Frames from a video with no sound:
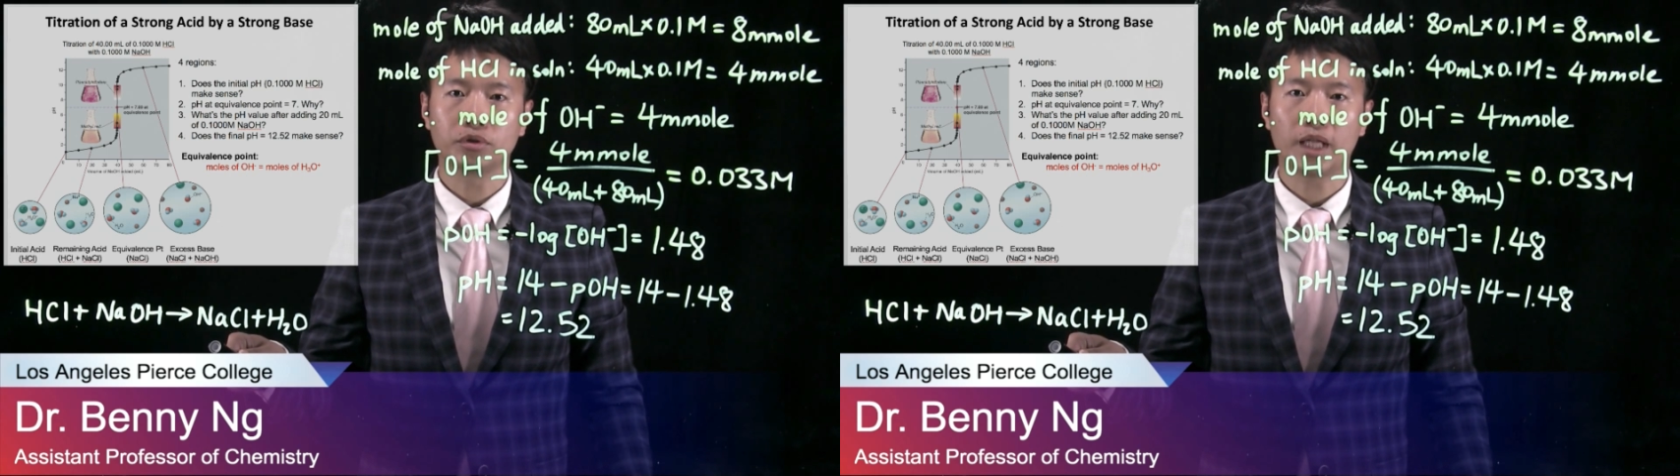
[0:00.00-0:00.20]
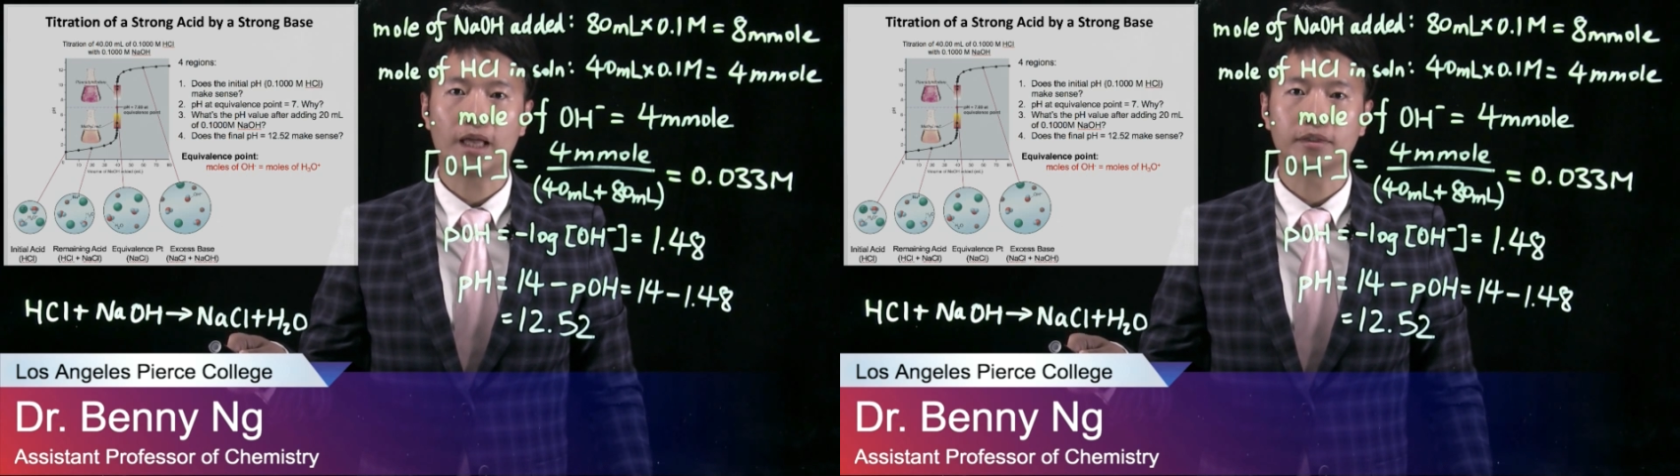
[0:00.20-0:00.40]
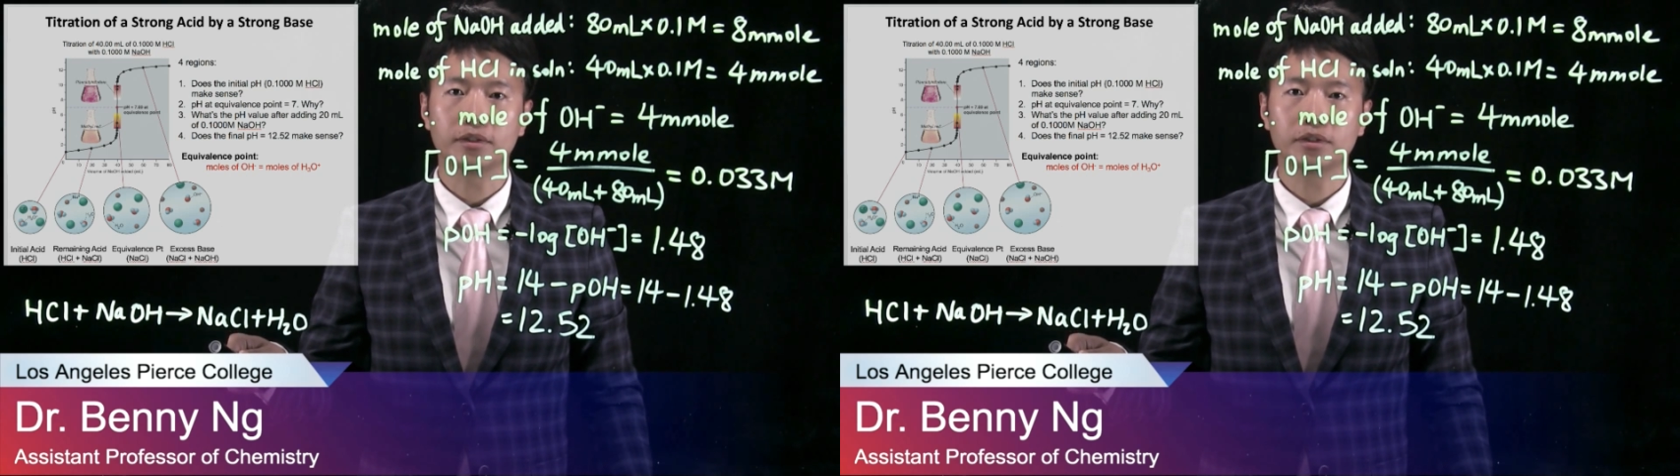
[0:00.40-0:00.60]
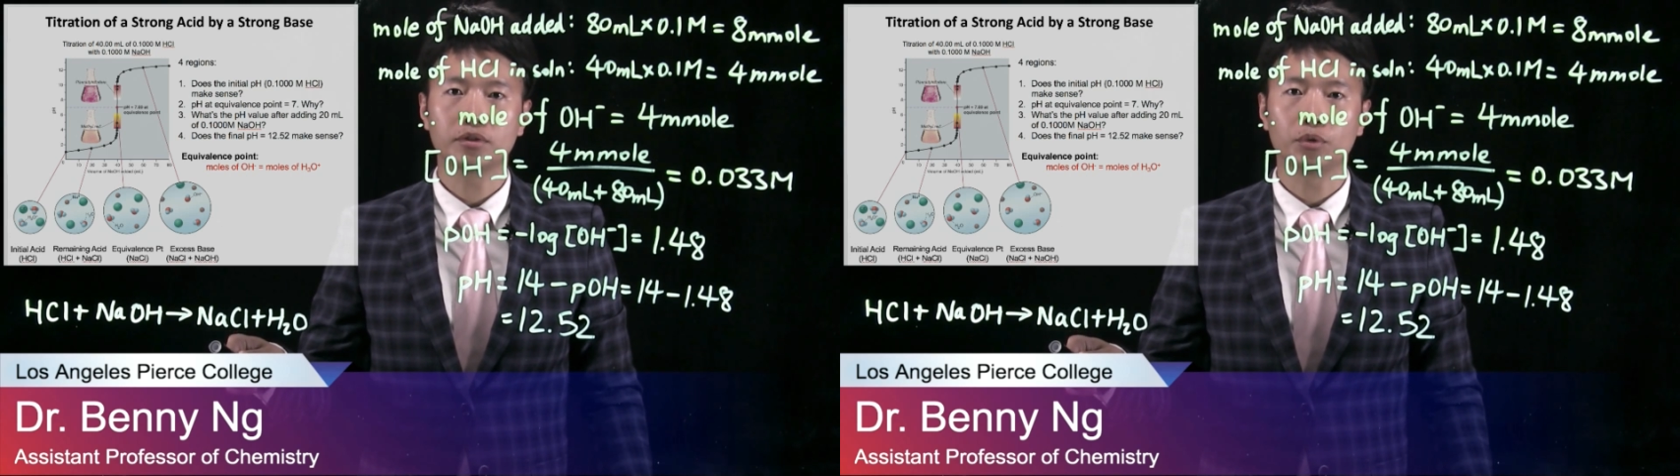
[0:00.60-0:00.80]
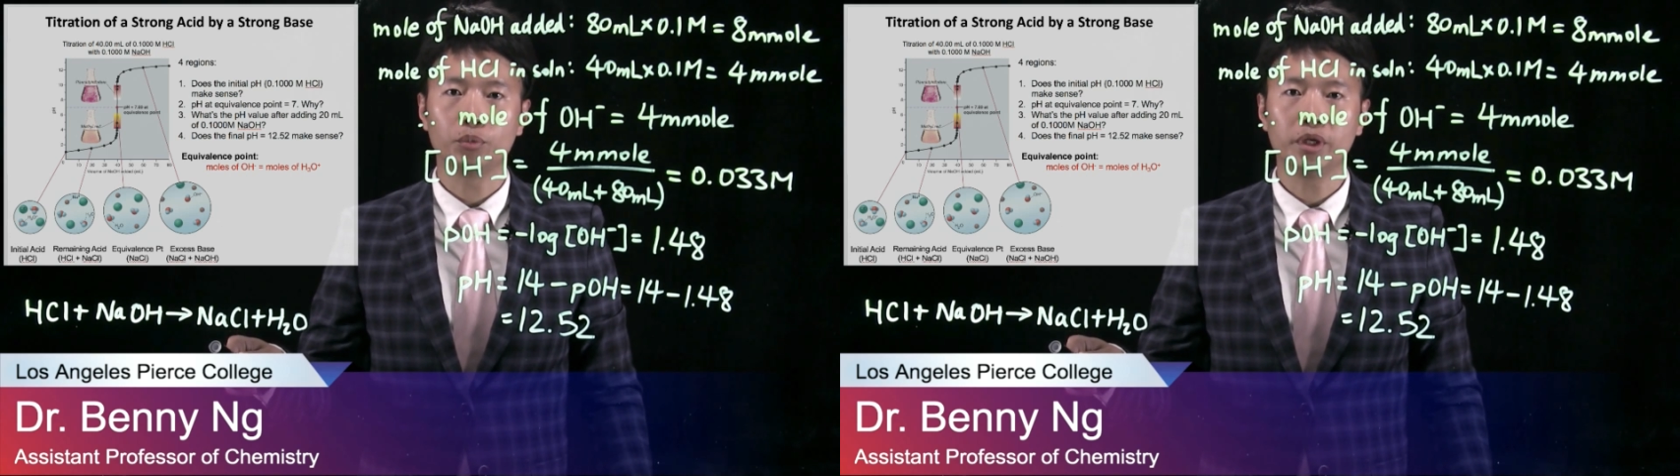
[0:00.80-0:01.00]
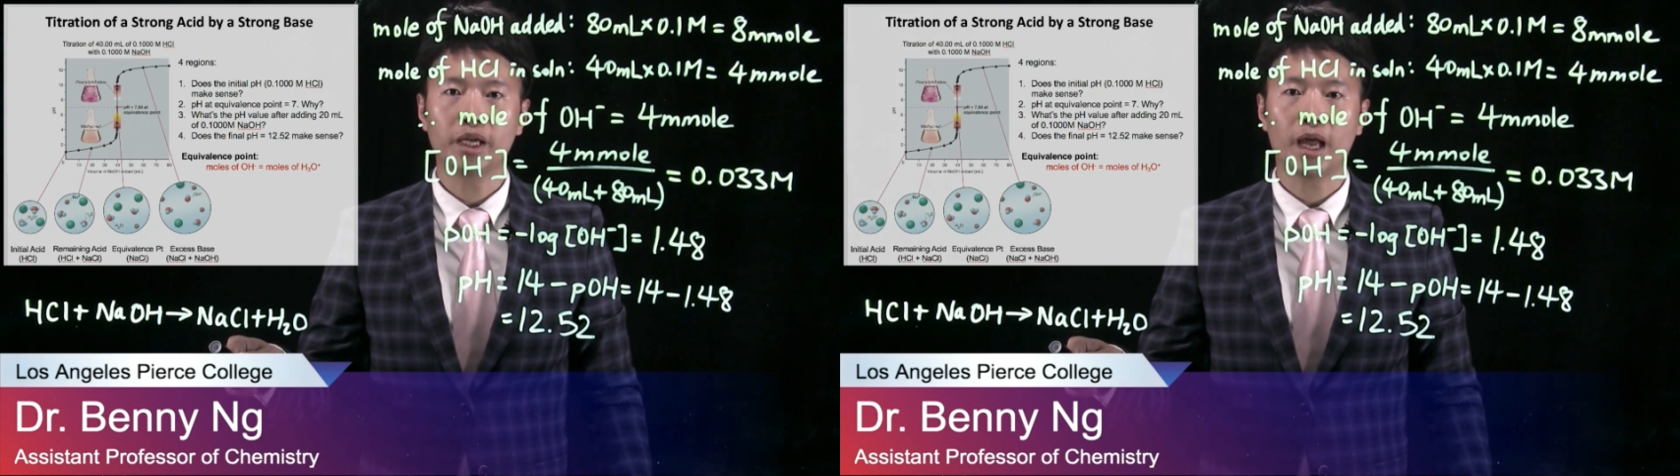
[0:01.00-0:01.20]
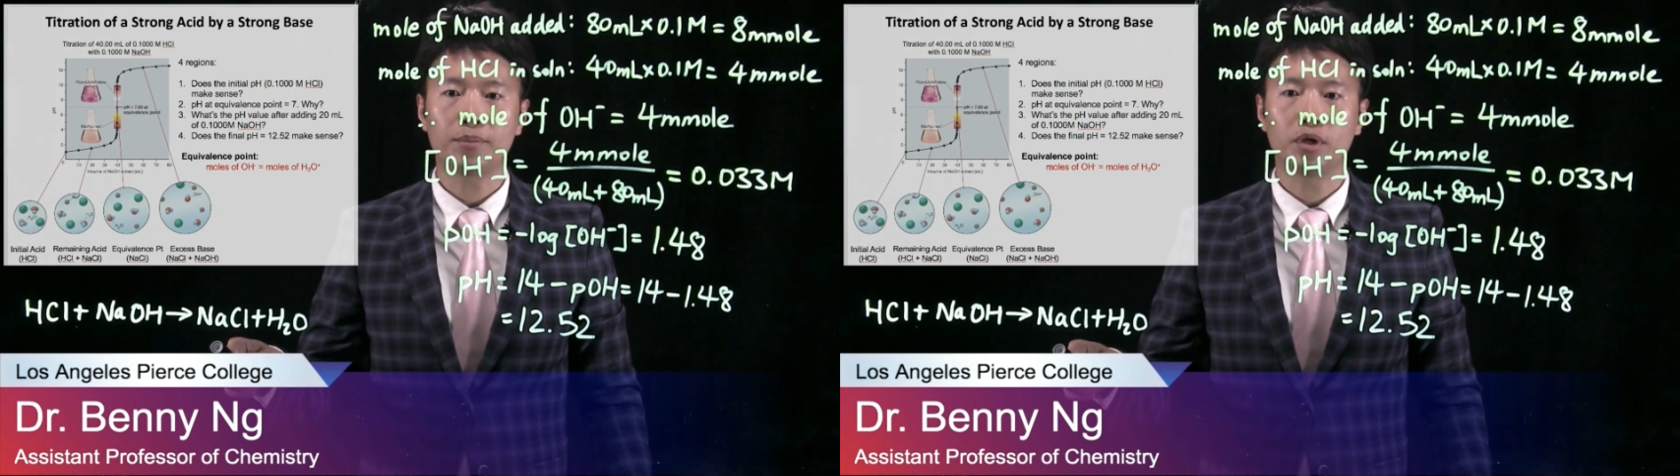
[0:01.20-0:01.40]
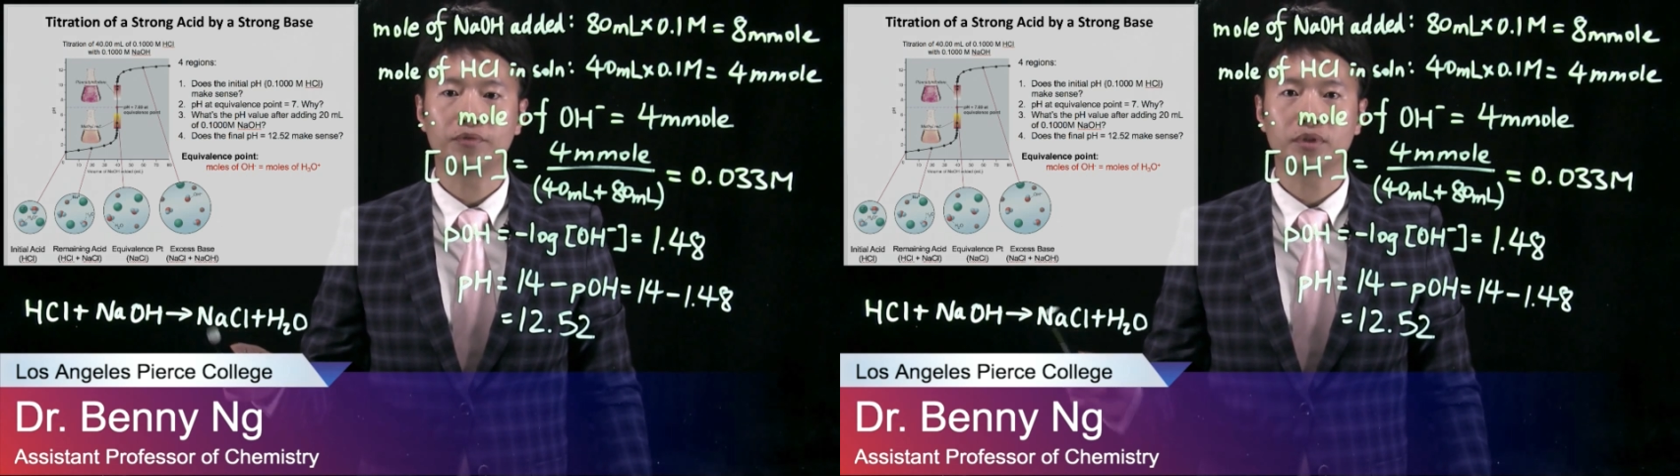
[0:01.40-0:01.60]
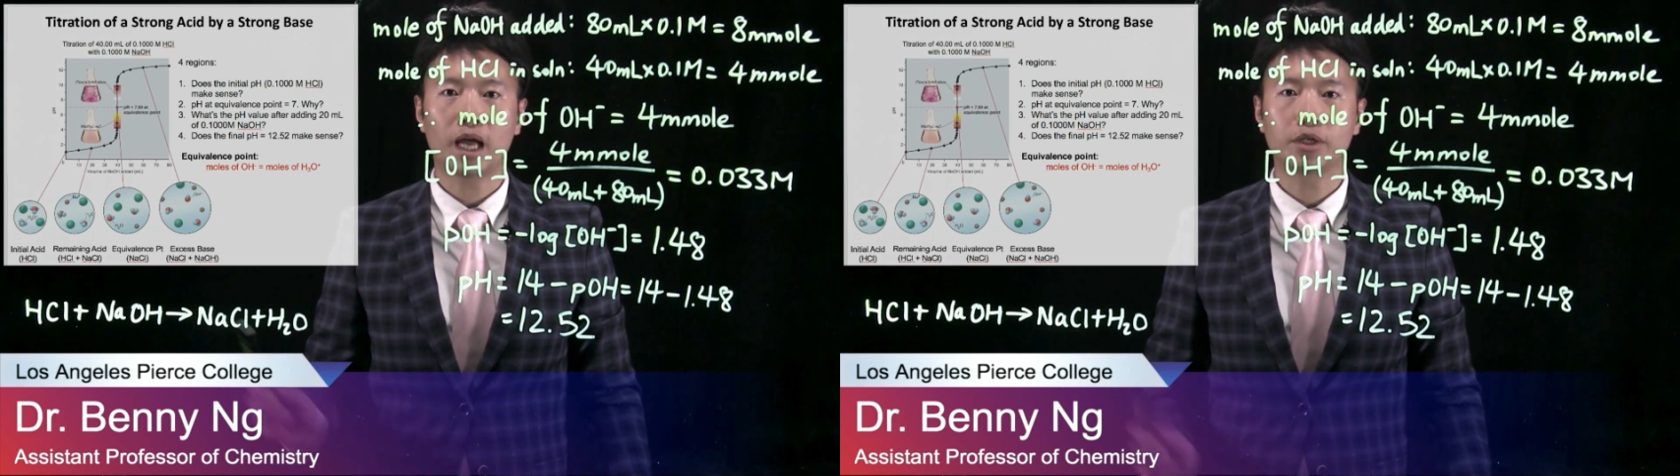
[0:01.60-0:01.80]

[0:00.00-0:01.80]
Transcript: So that is the recap of